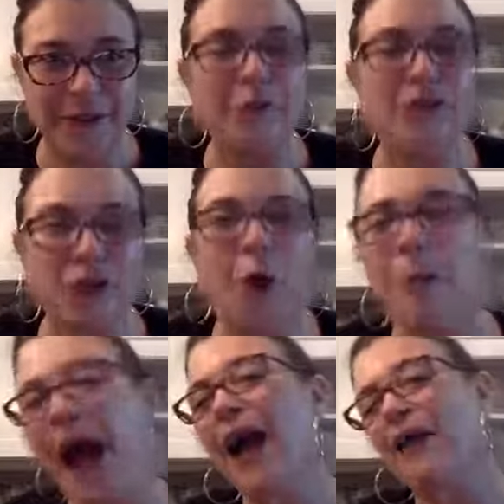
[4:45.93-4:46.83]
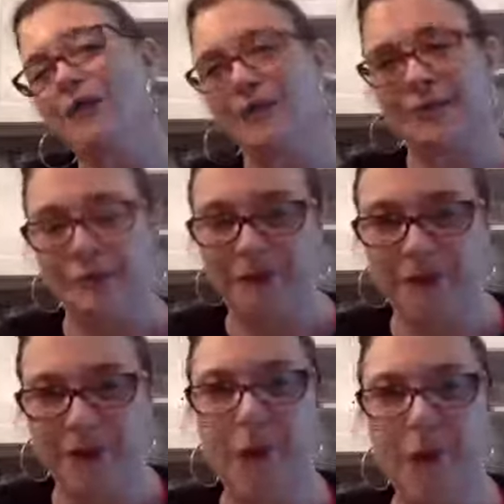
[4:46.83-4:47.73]
I'm just going to go back.
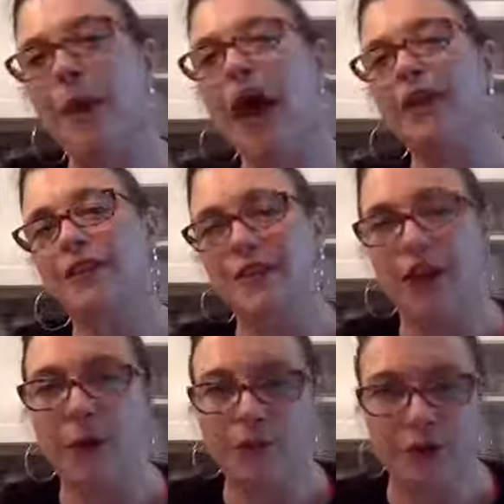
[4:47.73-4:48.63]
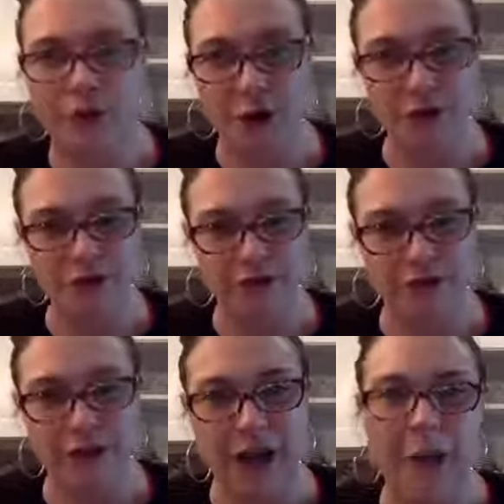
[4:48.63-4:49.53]
I'm going to go back to the comfort zone.
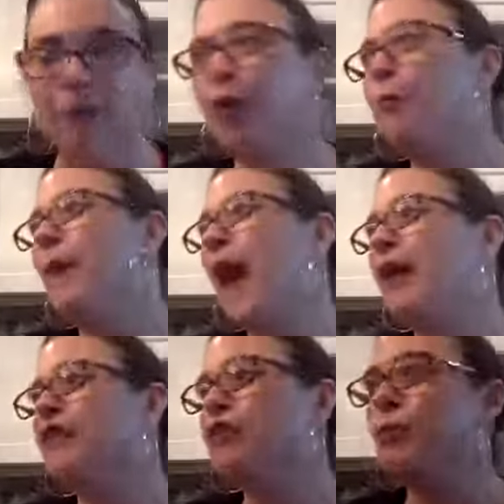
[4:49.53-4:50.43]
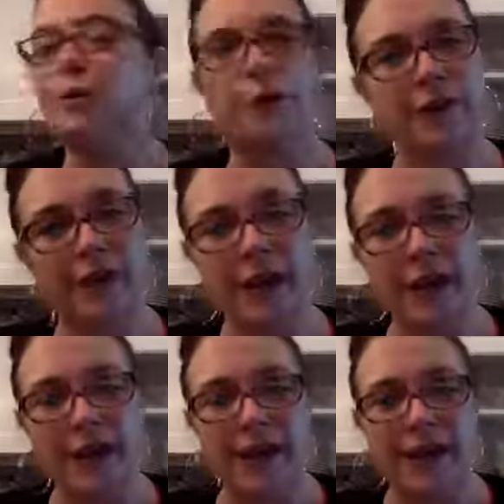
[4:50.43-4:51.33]
I'm going to go back to where it was
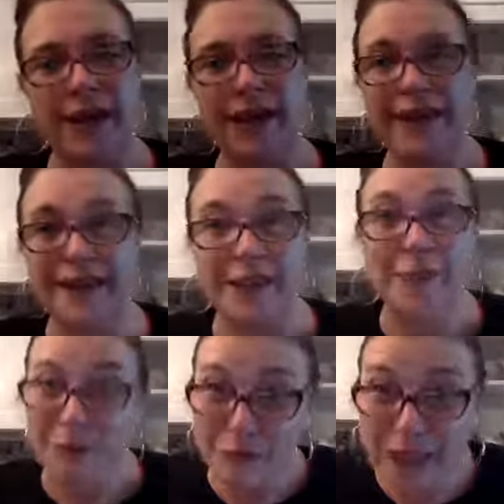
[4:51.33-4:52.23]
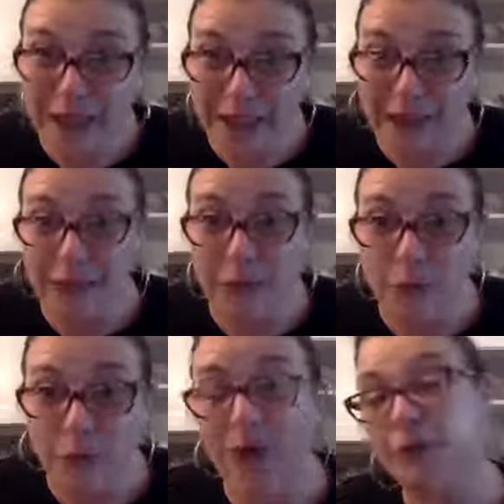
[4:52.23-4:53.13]
easy, but really
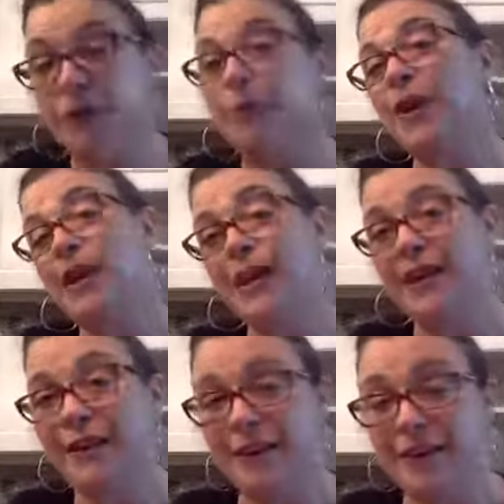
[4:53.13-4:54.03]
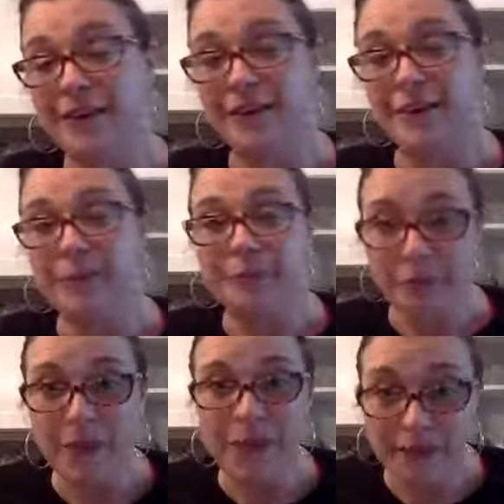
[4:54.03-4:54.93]
where the beginning,
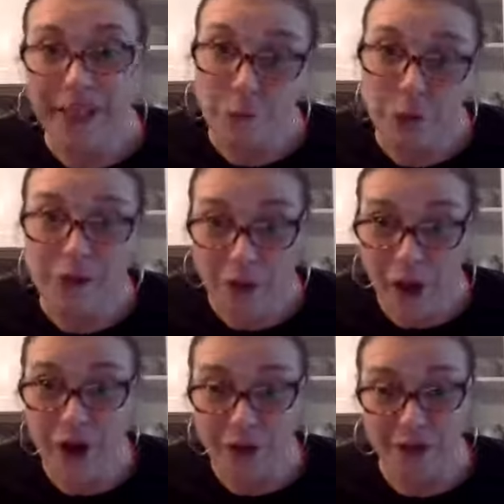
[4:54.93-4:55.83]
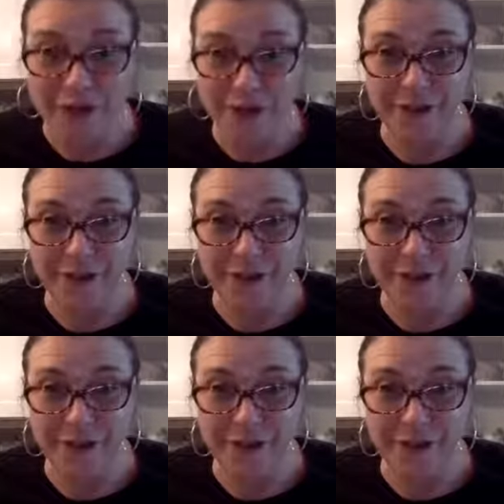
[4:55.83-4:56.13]
that's where it's harder.